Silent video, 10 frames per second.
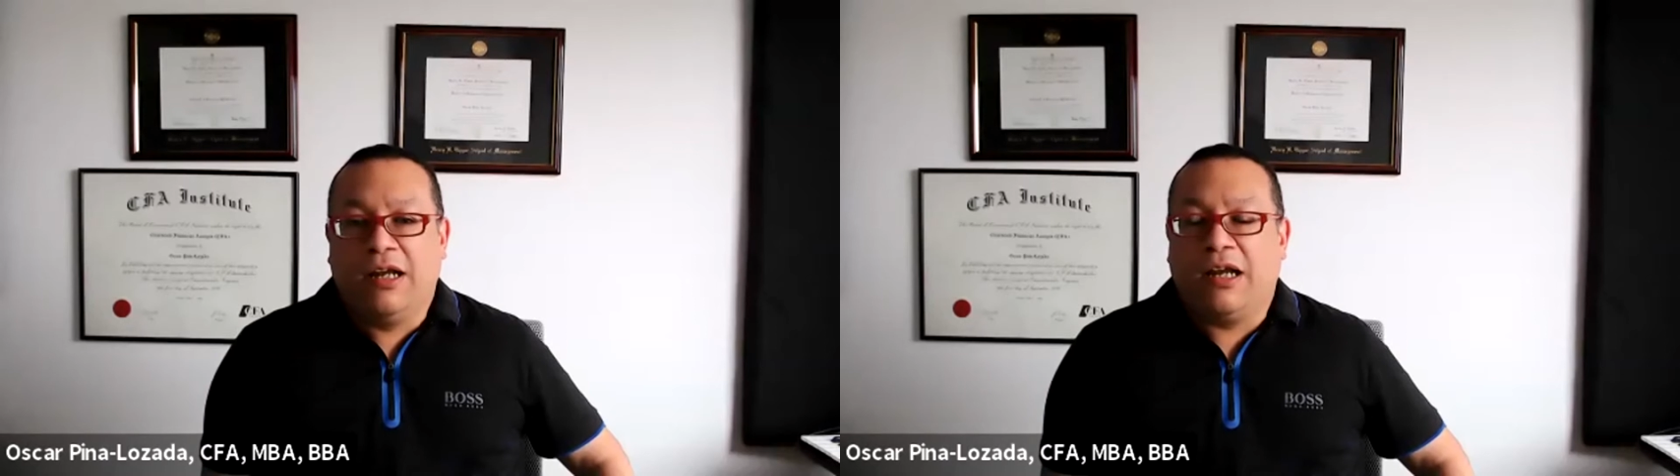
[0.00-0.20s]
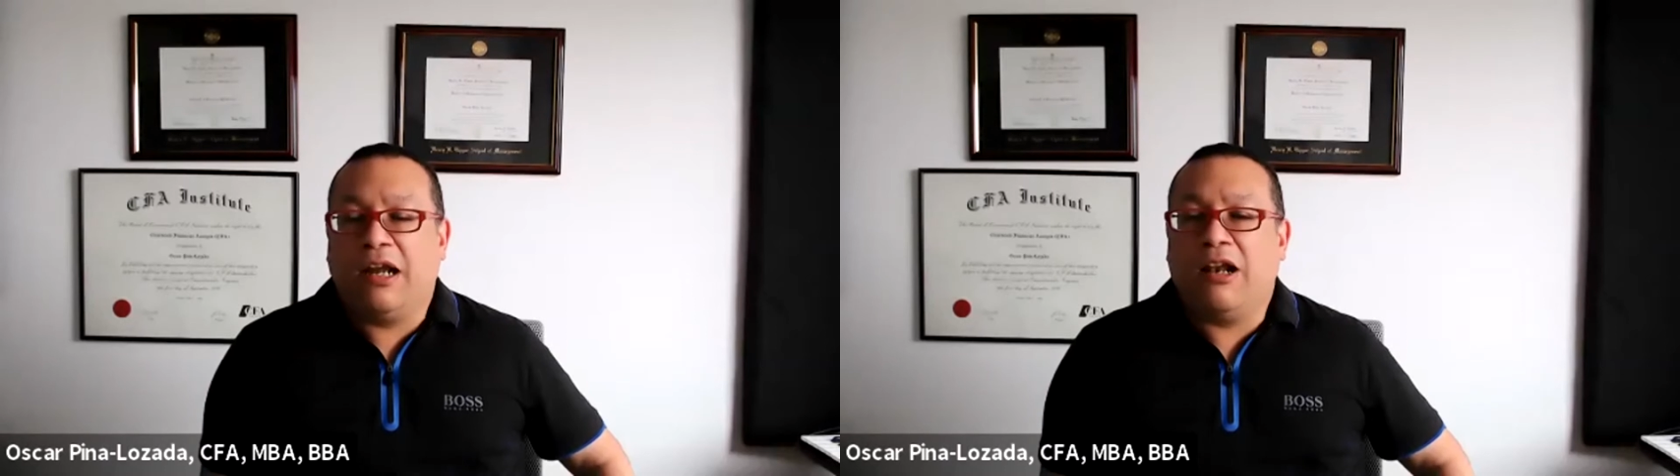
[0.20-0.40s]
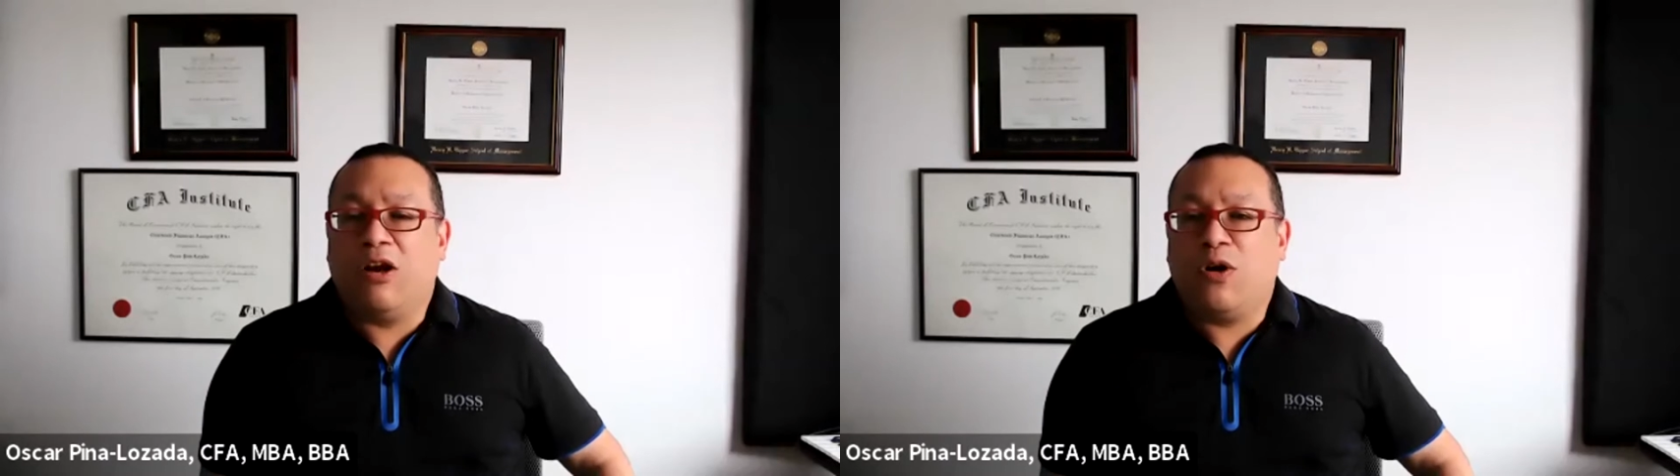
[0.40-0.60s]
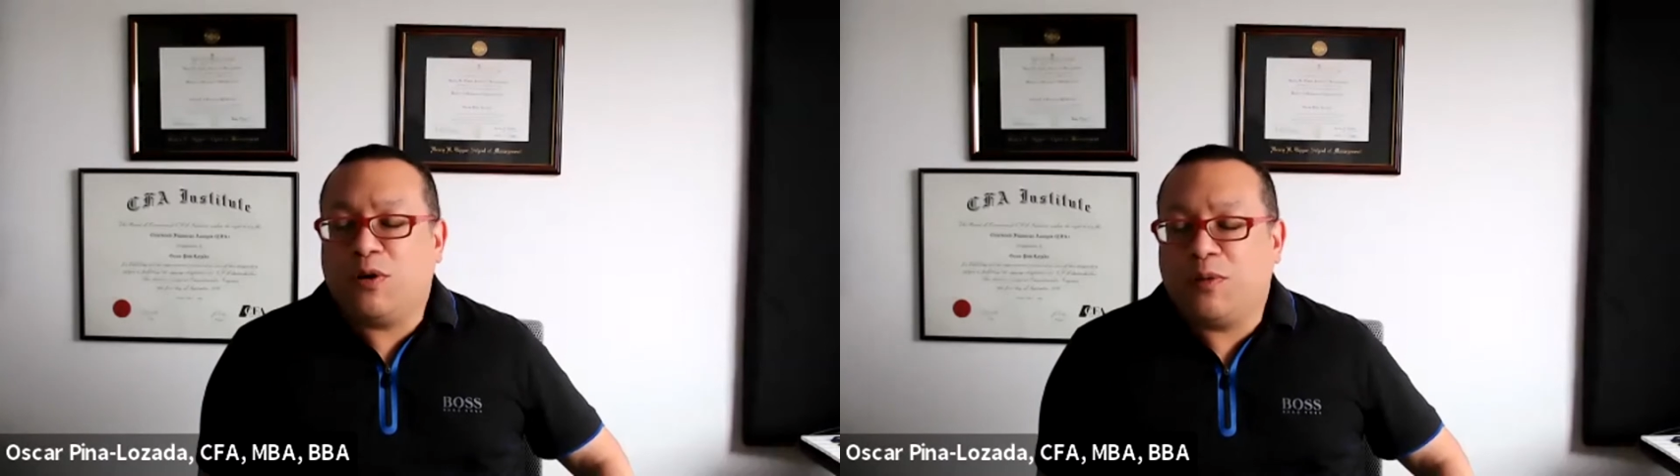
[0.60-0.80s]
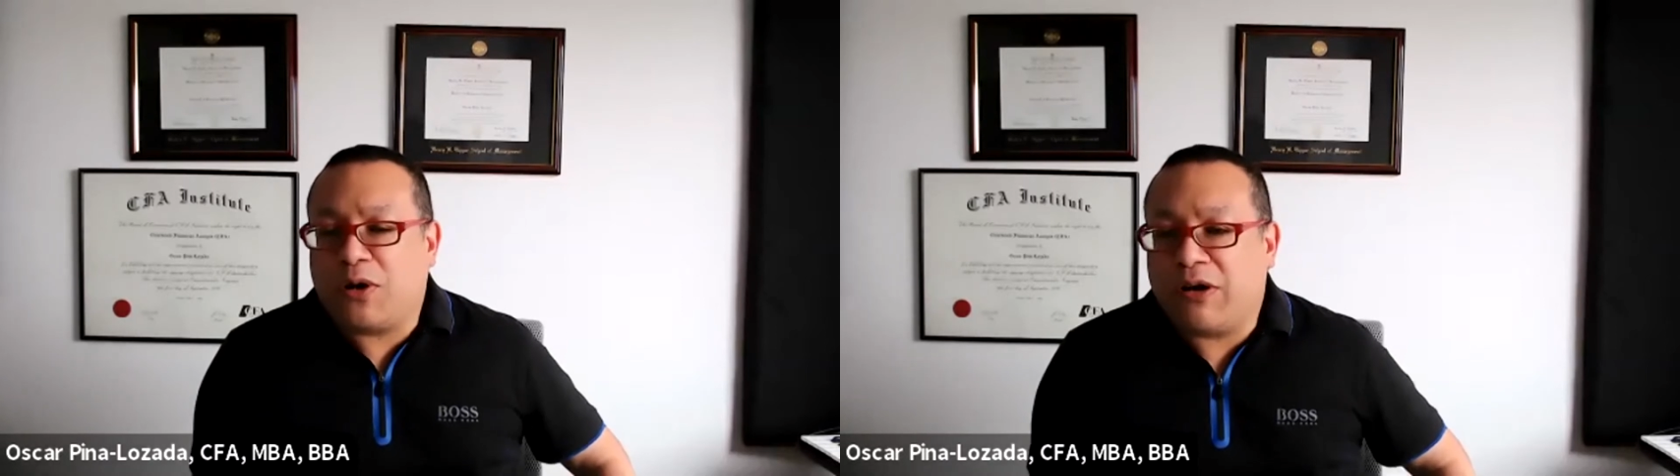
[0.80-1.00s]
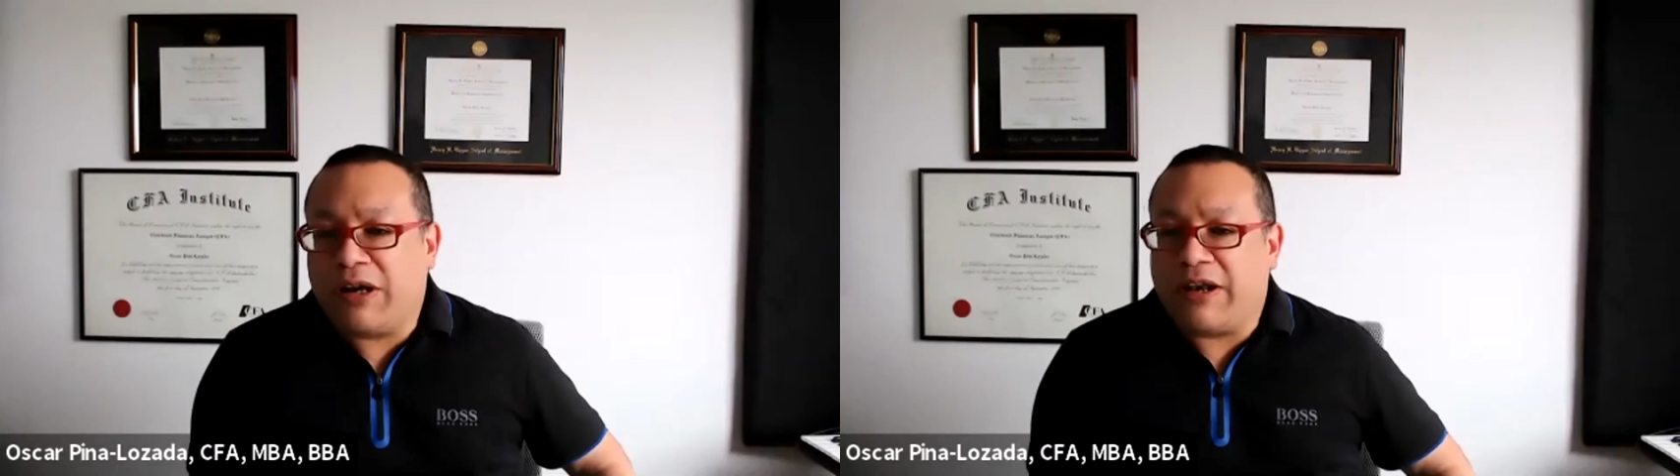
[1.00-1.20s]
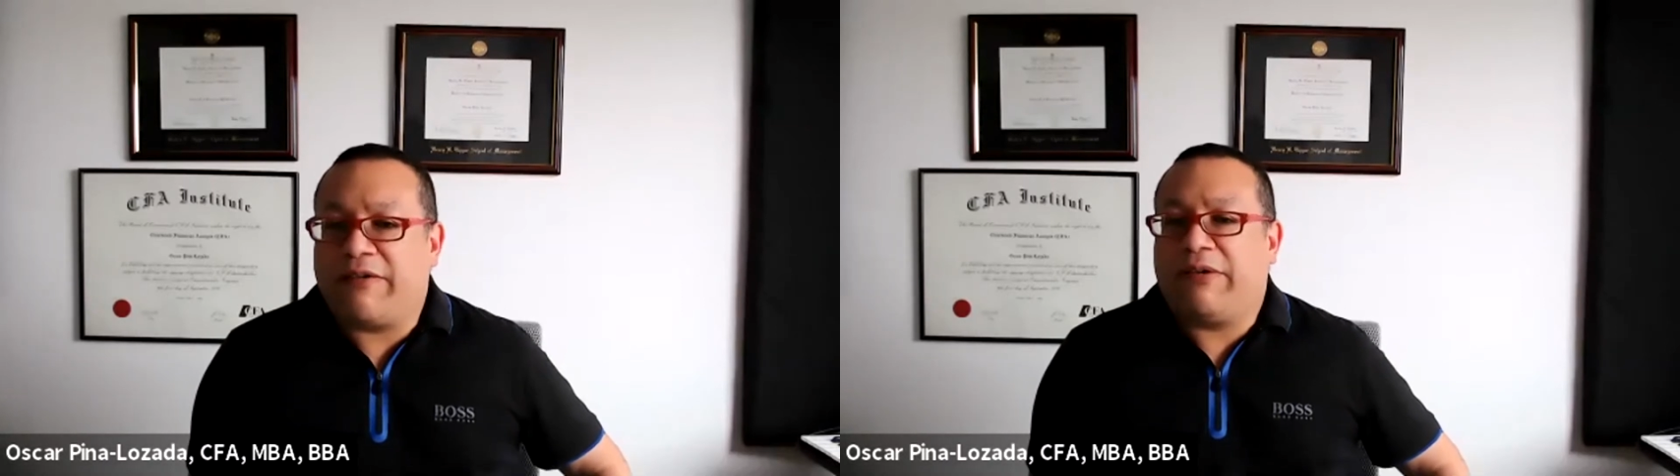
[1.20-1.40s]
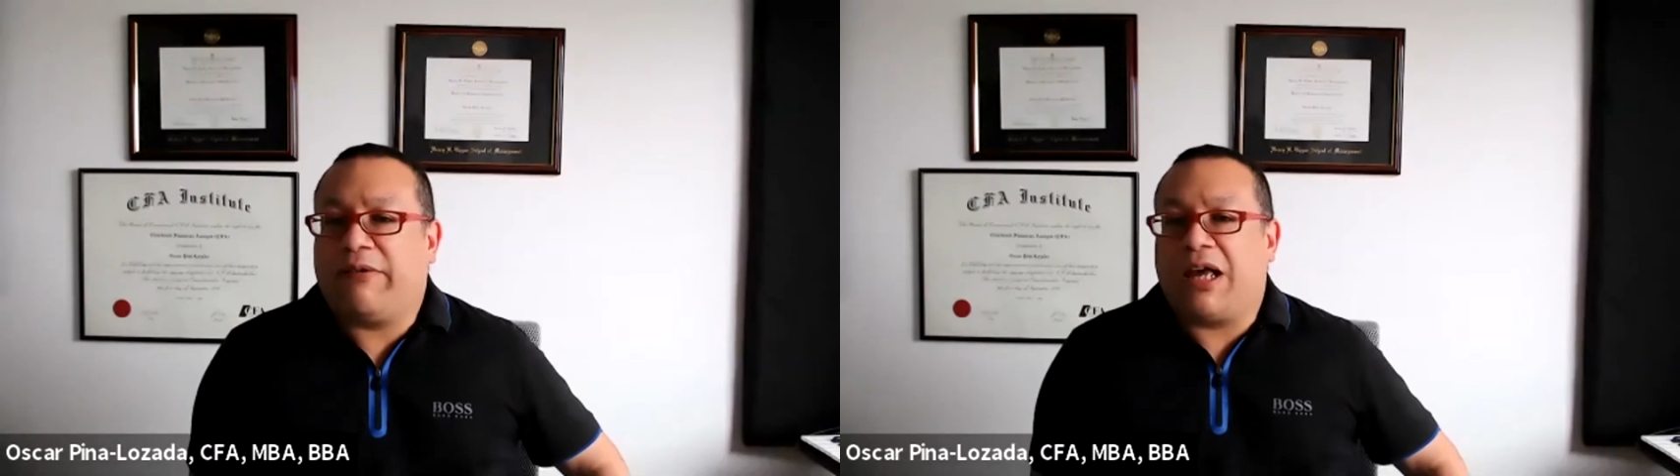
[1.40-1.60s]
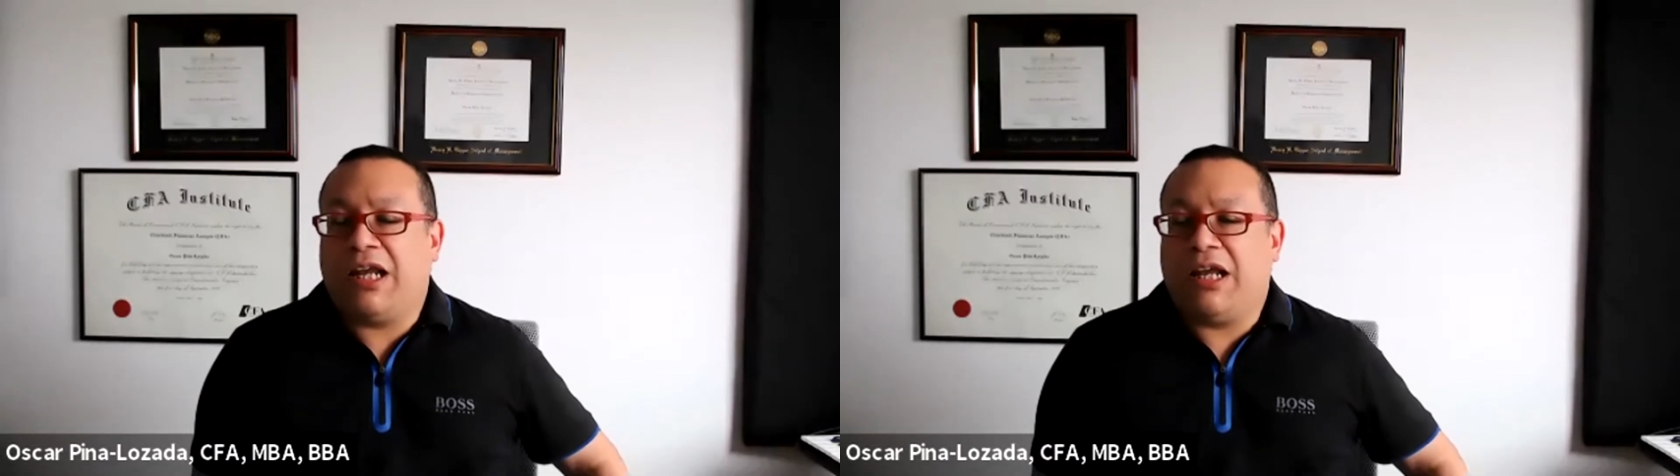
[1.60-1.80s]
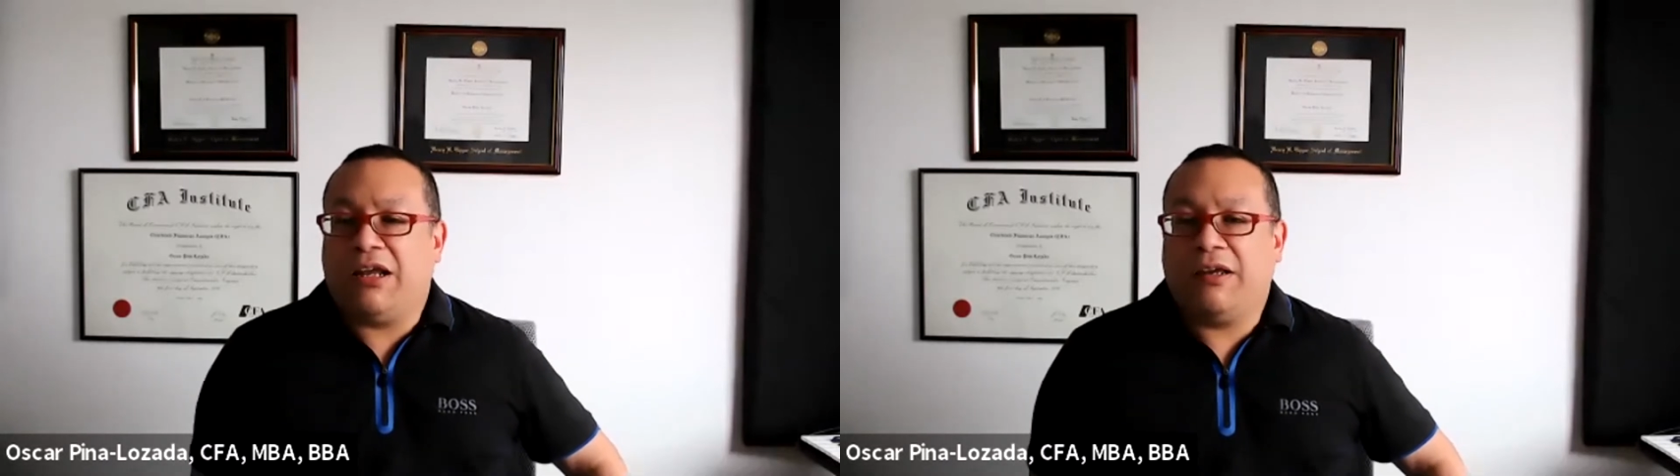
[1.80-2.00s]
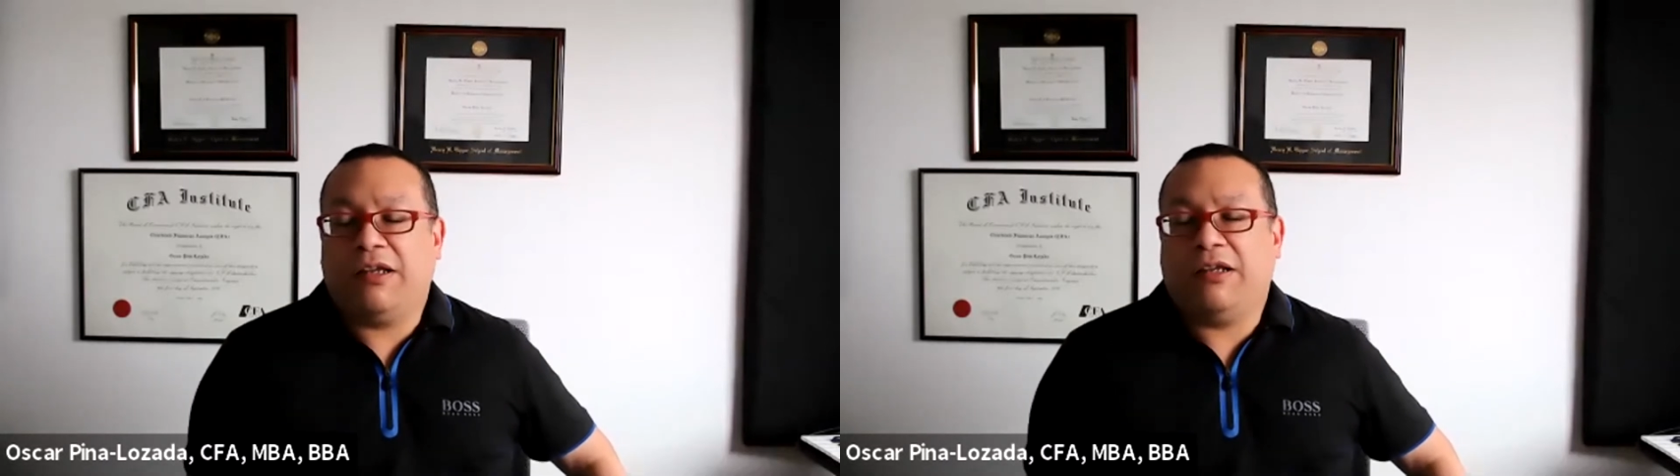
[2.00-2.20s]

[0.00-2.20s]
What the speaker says: Hello, good morning, everybody.